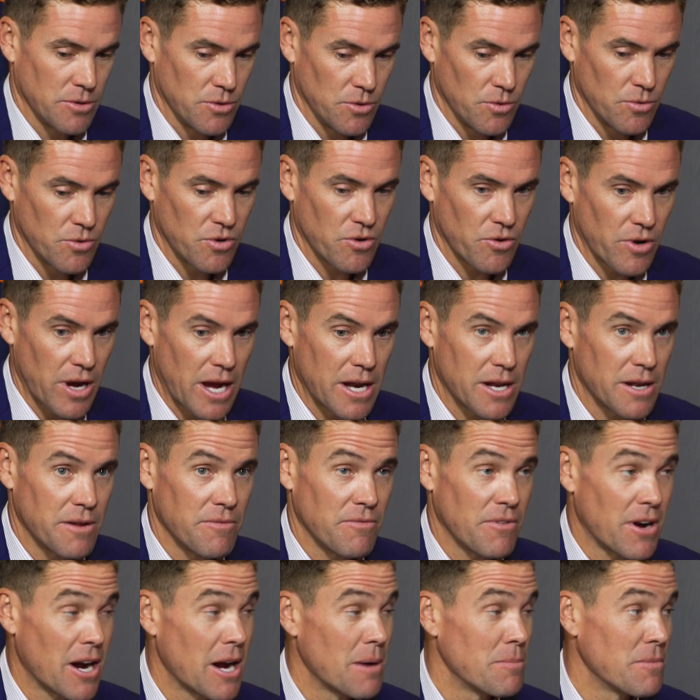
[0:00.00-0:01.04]
to create an
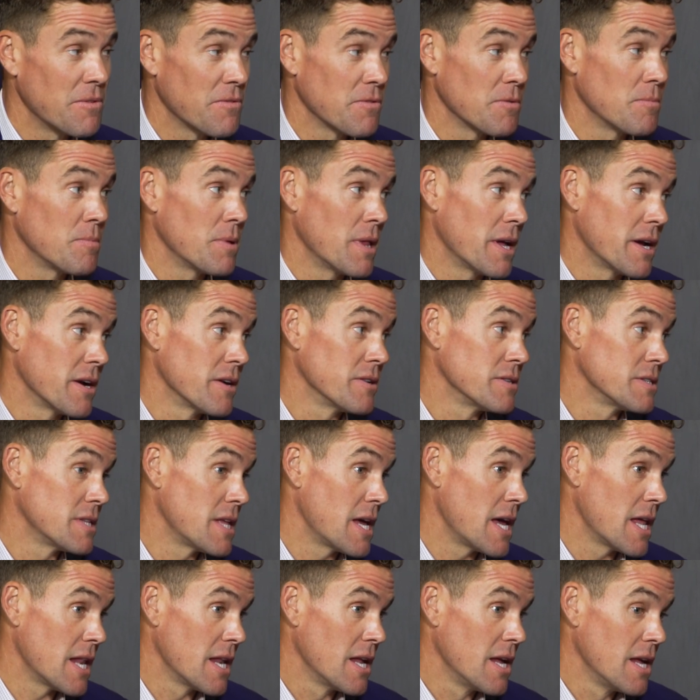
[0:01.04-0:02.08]
environment for players
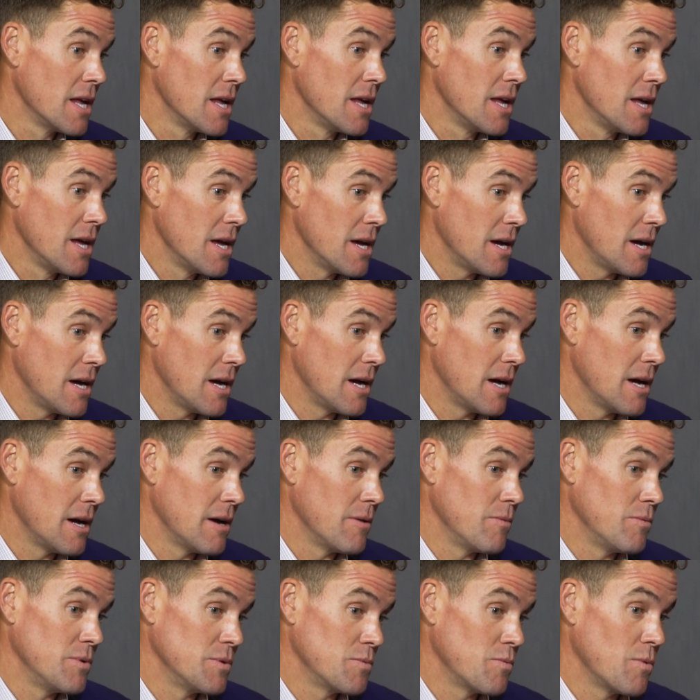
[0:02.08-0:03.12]
that
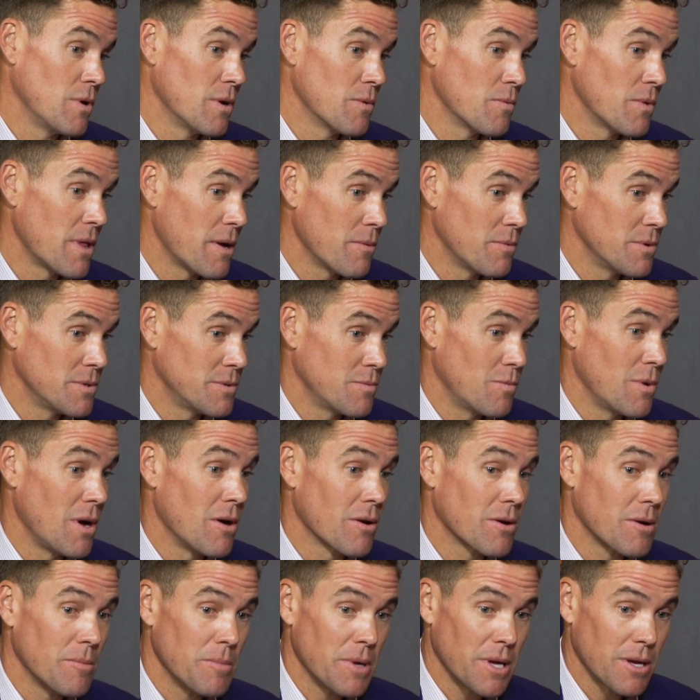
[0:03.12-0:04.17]
was one that was
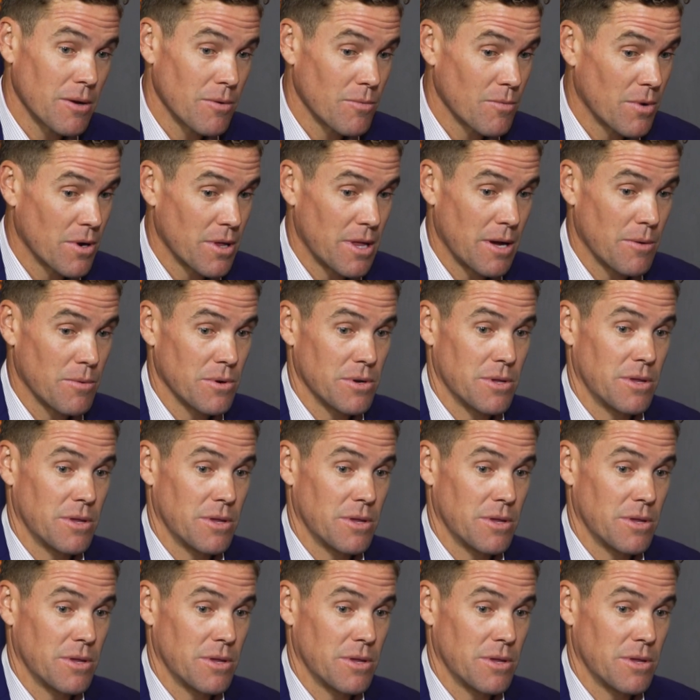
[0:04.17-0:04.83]
welcoming, where they were